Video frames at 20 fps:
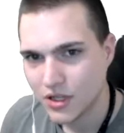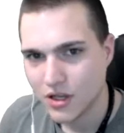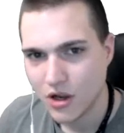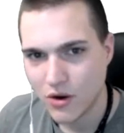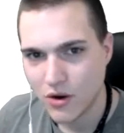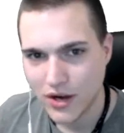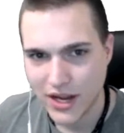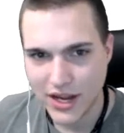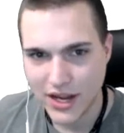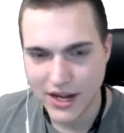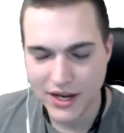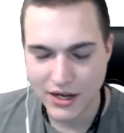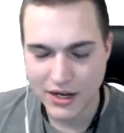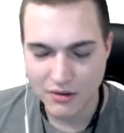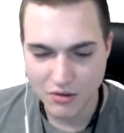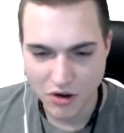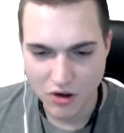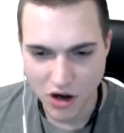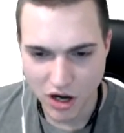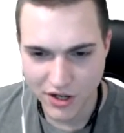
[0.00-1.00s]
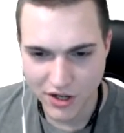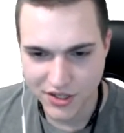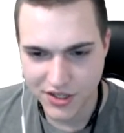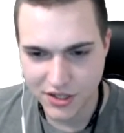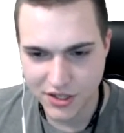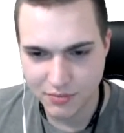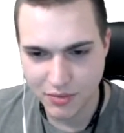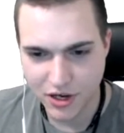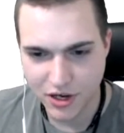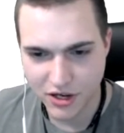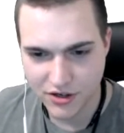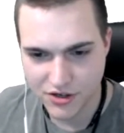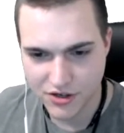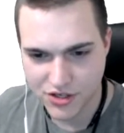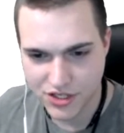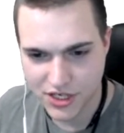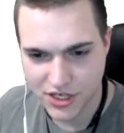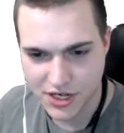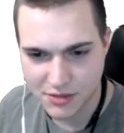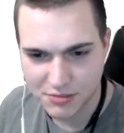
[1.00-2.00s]
Okay, on to the
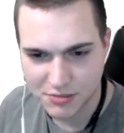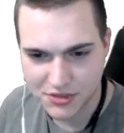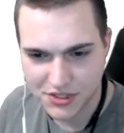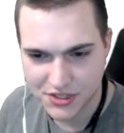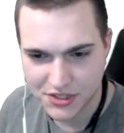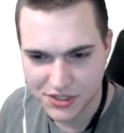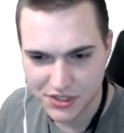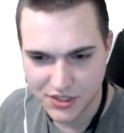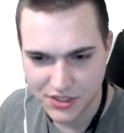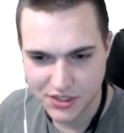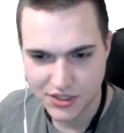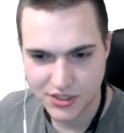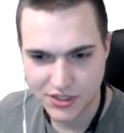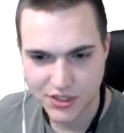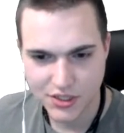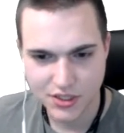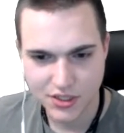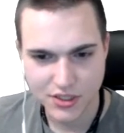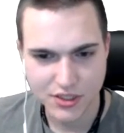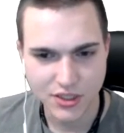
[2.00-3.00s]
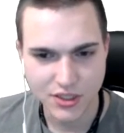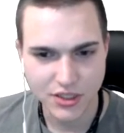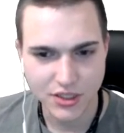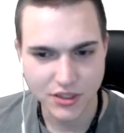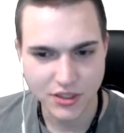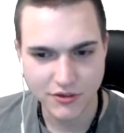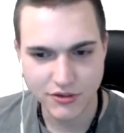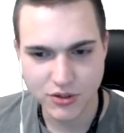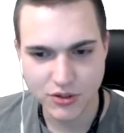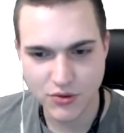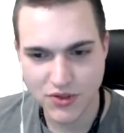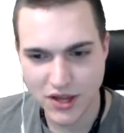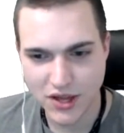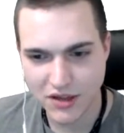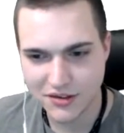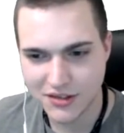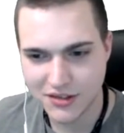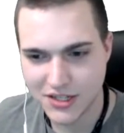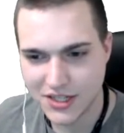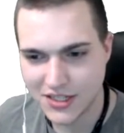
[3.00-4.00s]
partnerships of
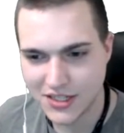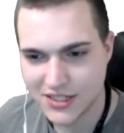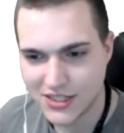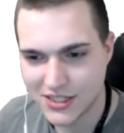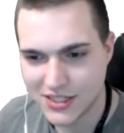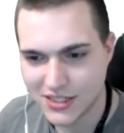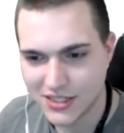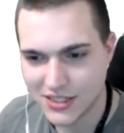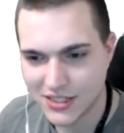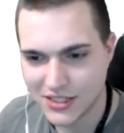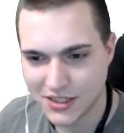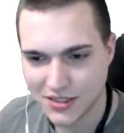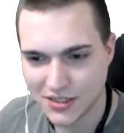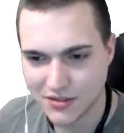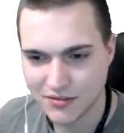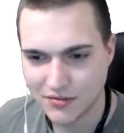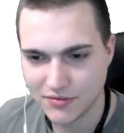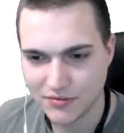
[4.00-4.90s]
2018.